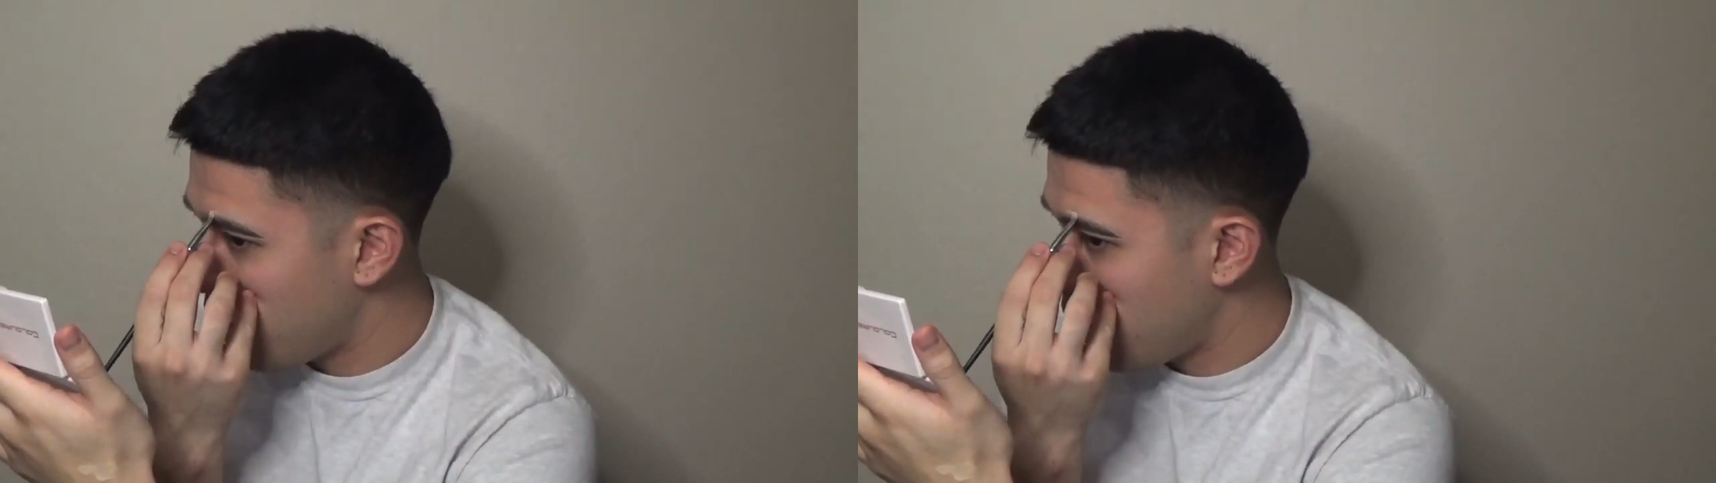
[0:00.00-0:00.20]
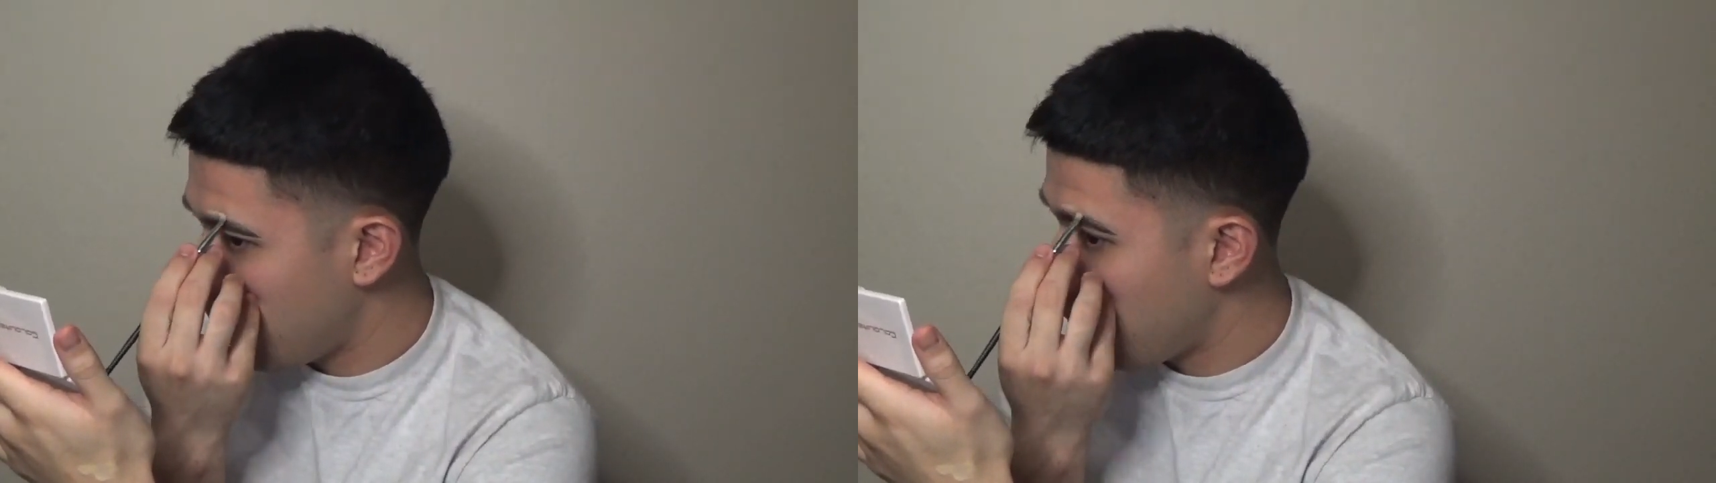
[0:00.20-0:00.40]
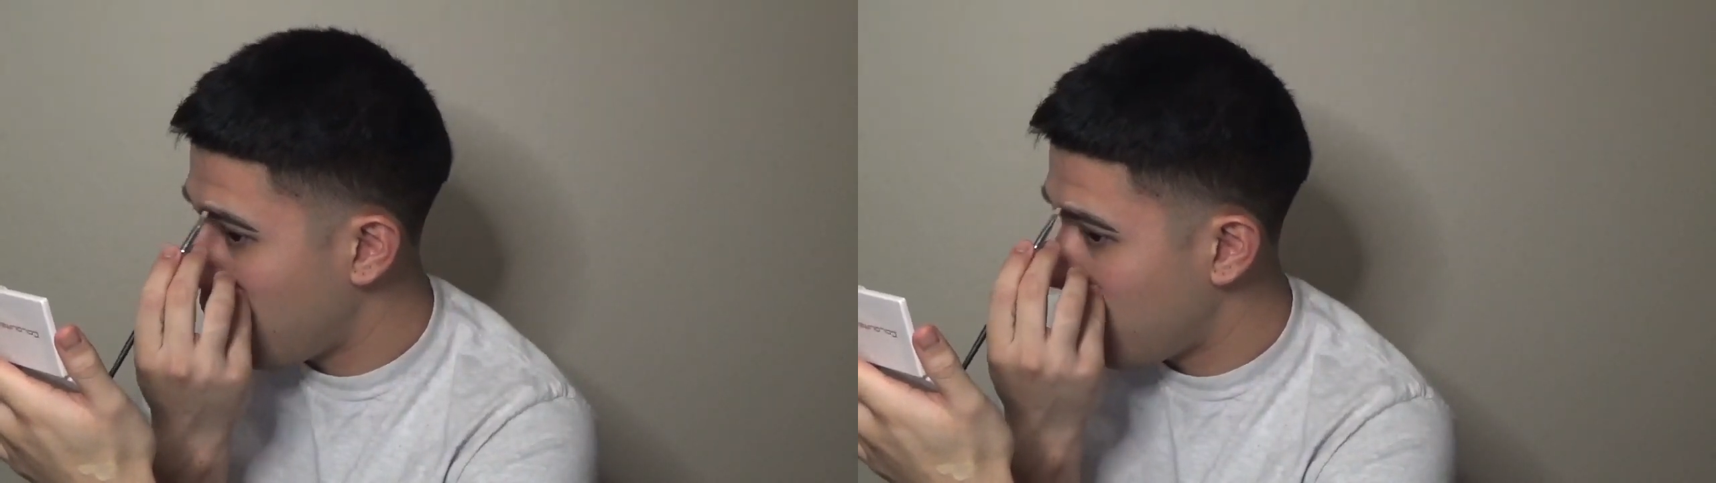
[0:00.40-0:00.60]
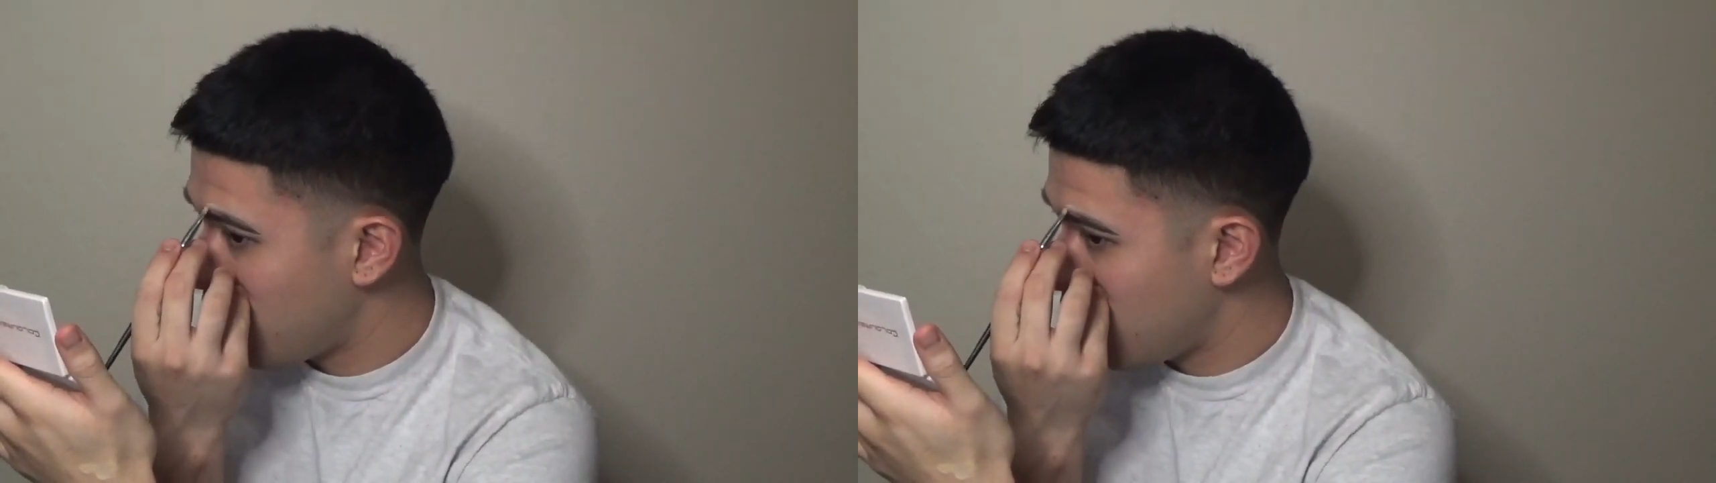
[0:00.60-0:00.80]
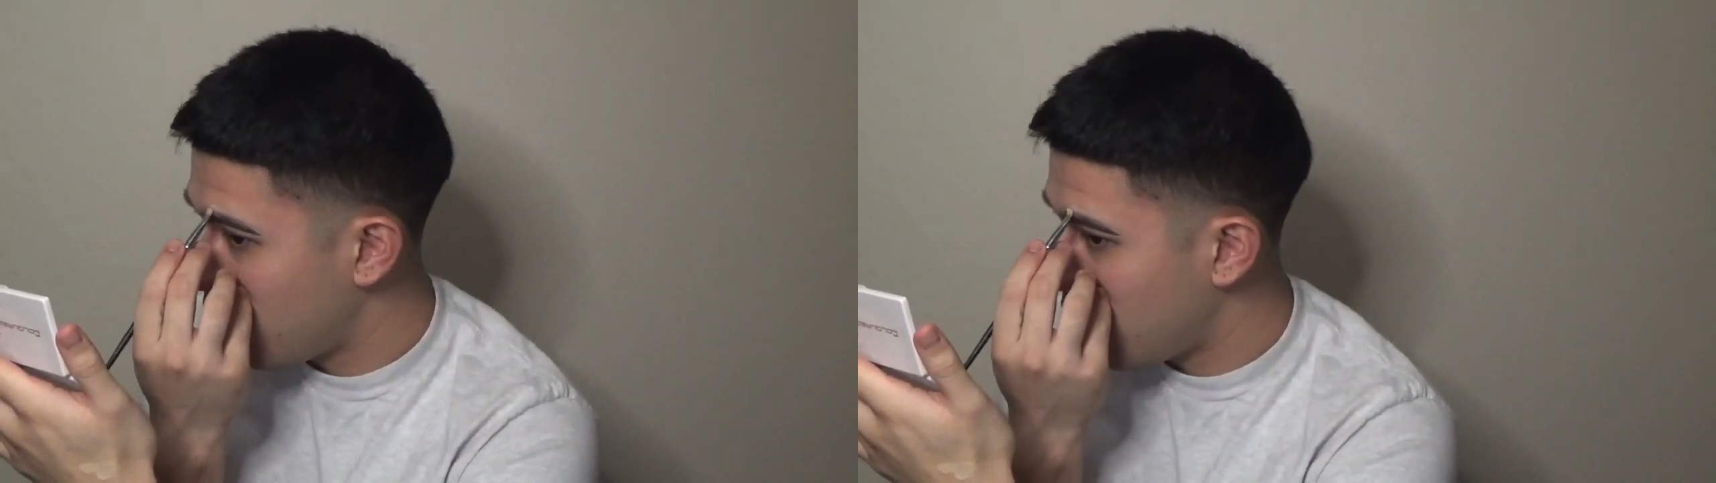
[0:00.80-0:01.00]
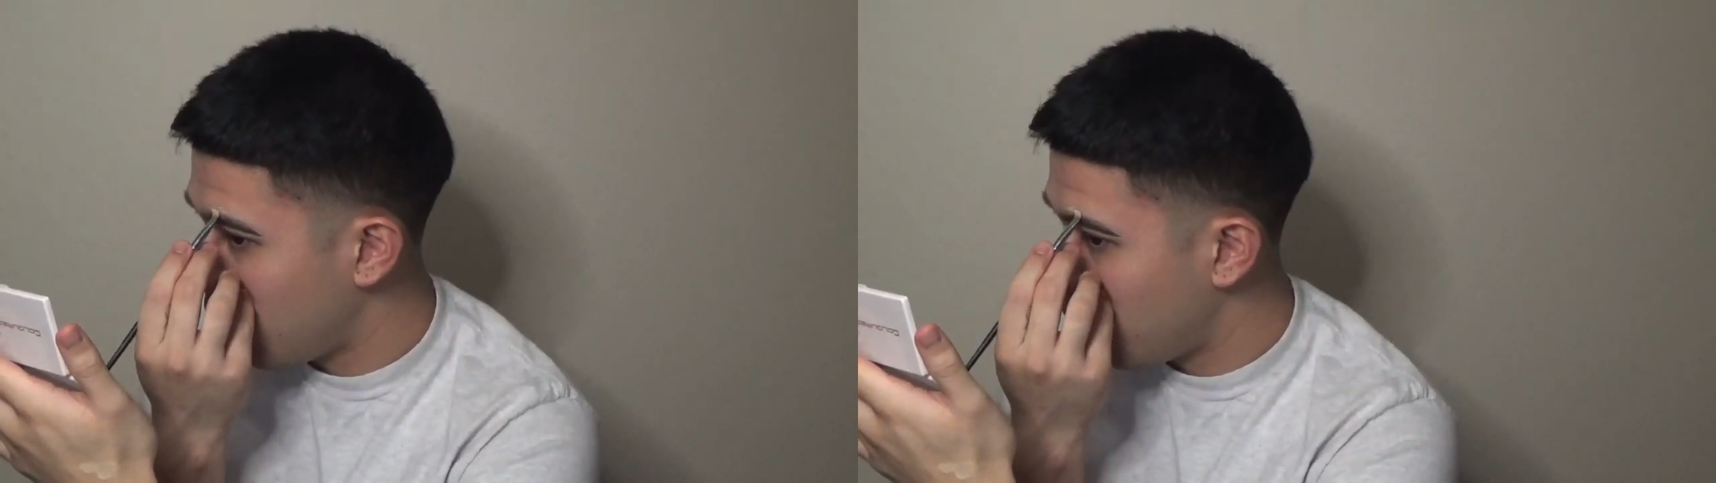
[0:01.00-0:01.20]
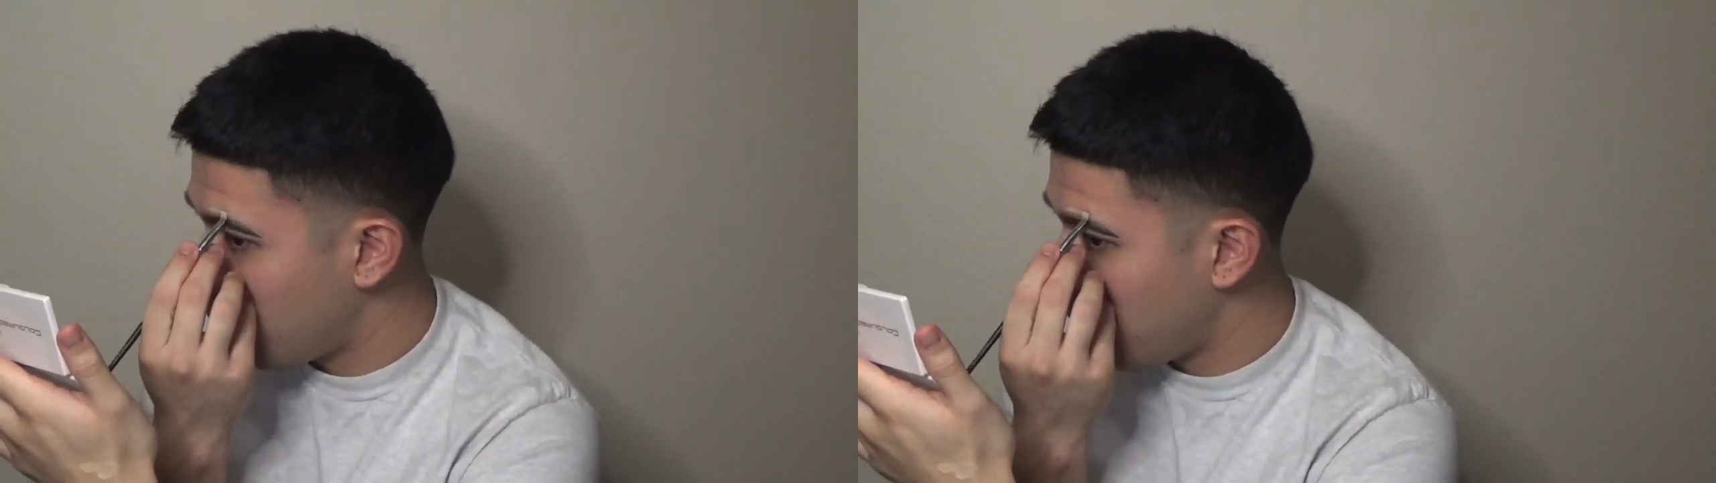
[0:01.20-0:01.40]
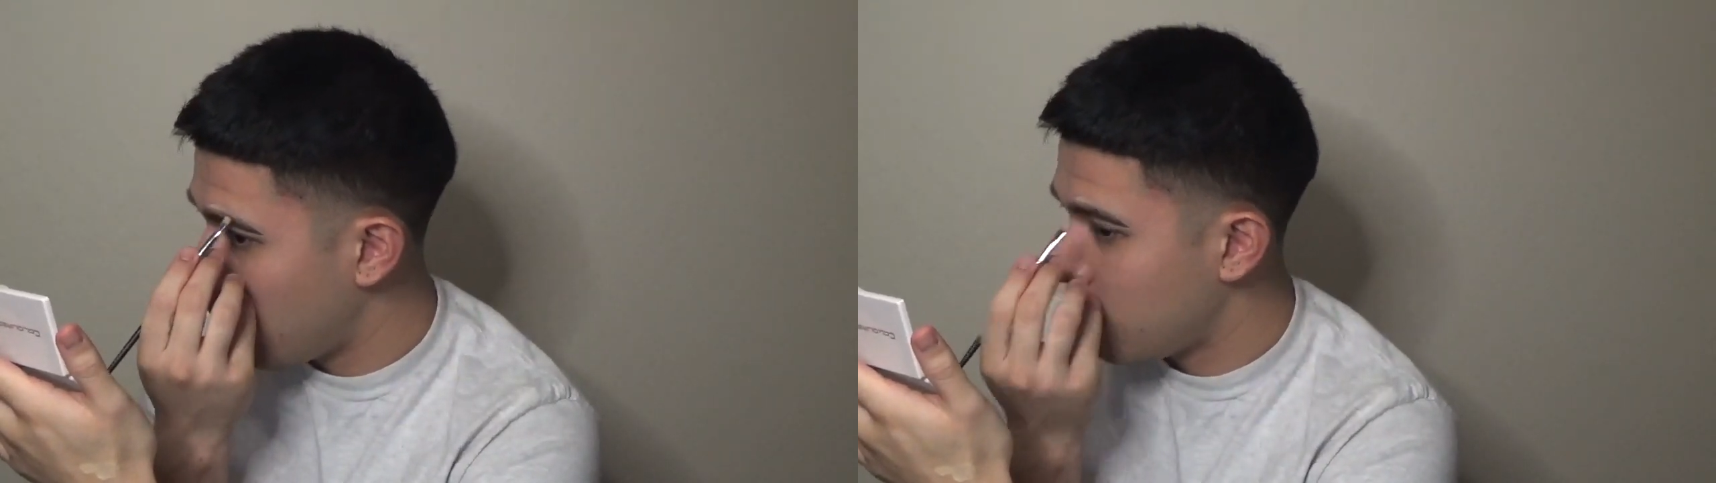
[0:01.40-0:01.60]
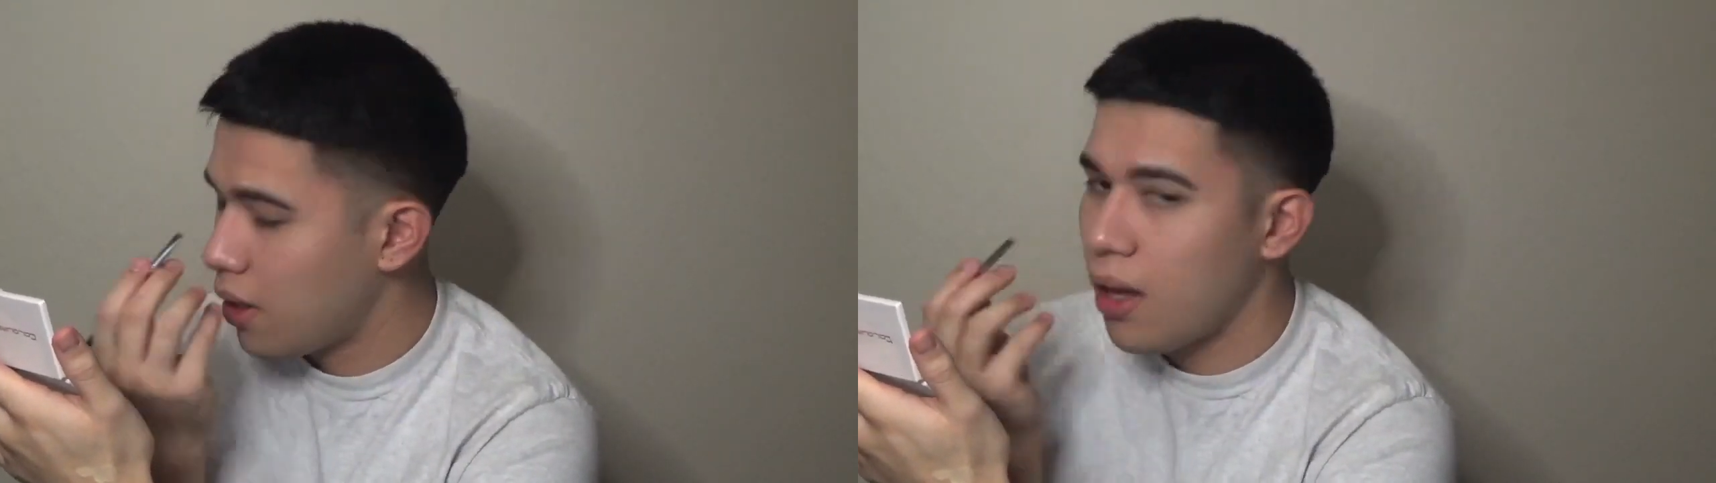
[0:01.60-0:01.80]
time going to this seafood place.